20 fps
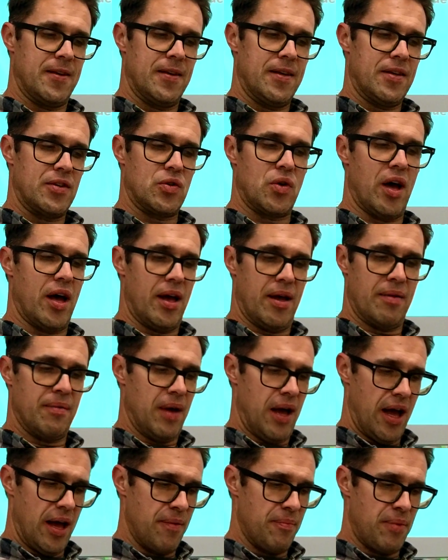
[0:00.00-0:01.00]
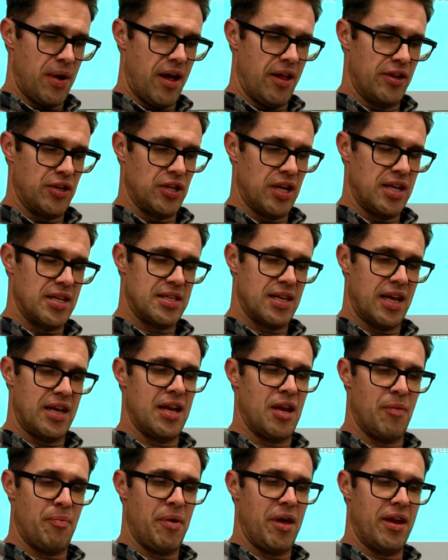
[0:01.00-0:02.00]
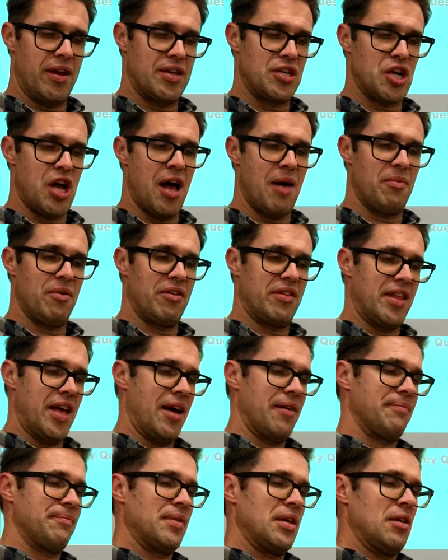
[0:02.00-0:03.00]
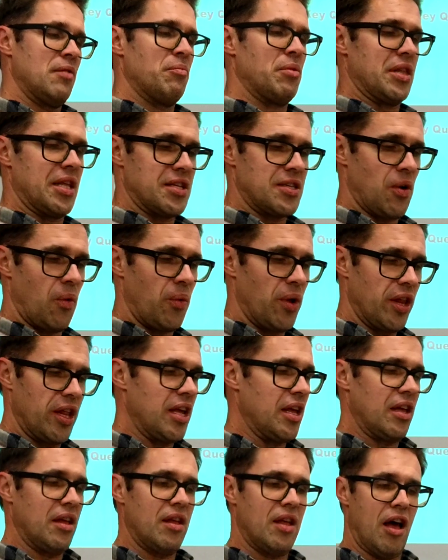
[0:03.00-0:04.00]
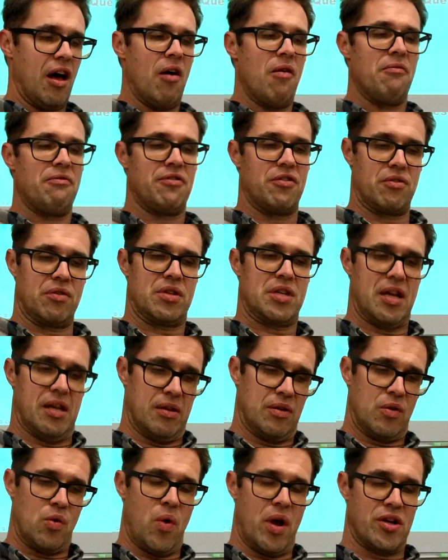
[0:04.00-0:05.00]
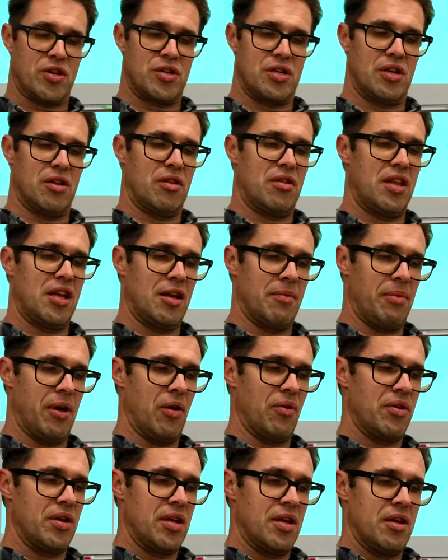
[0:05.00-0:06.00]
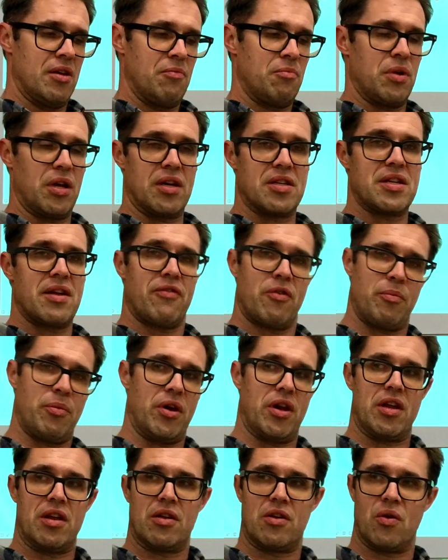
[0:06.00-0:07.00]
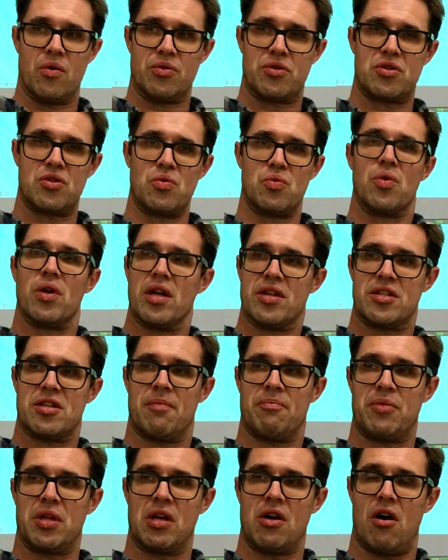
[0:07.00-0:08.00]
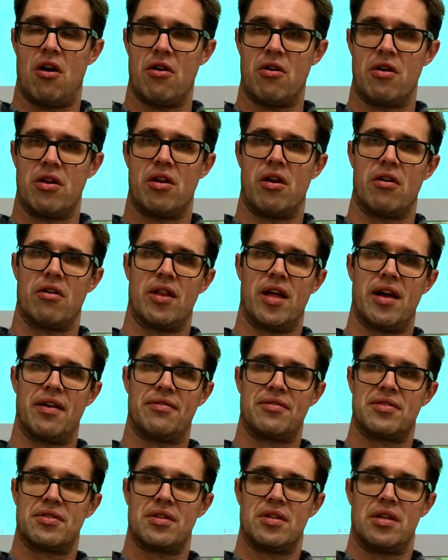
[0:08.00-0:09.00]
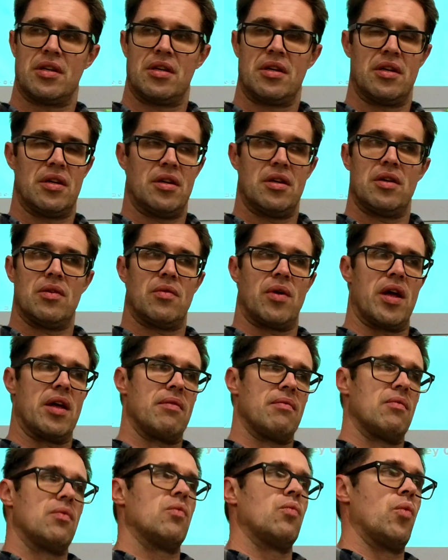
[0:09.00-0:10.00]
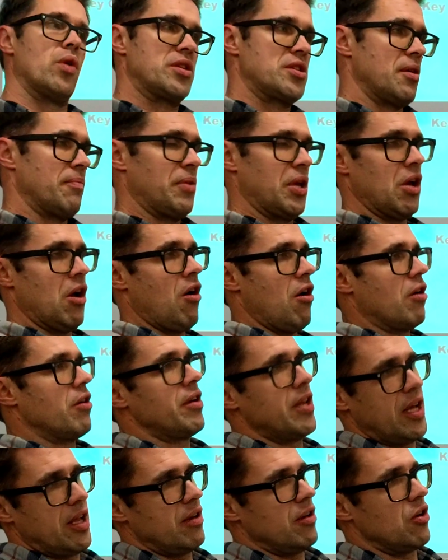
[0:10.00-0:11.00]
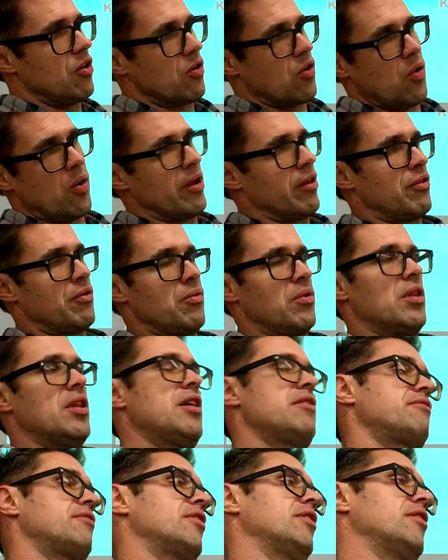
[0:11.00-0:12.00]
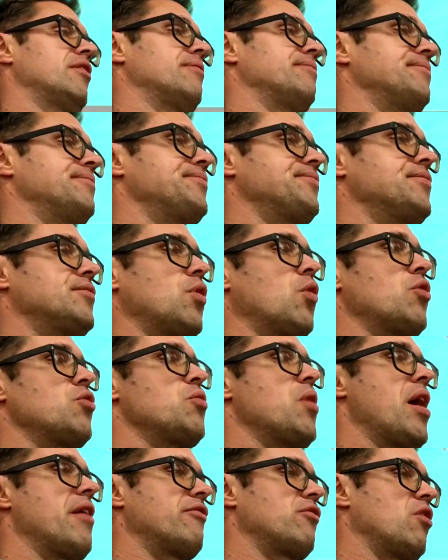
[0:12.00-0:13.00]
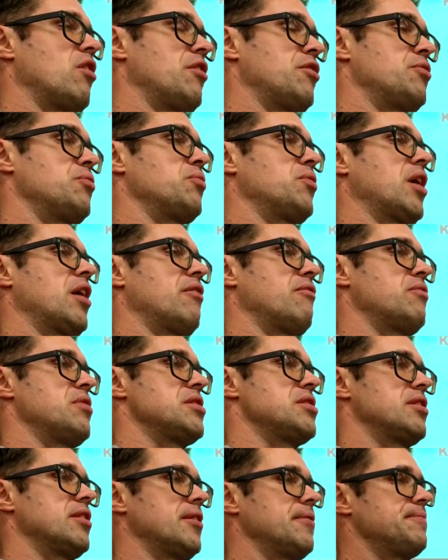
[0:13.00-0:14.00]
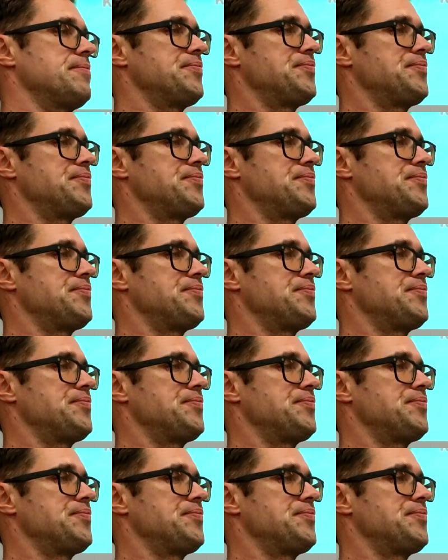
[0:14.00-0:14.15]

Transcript: So I, I apologize. I did a bad job on that. But that's a really helpful t- question to think about because everybody goes through something hard in our lives, right? What's something hard that you're going through in life, Claire, or you have gone through kind of recently?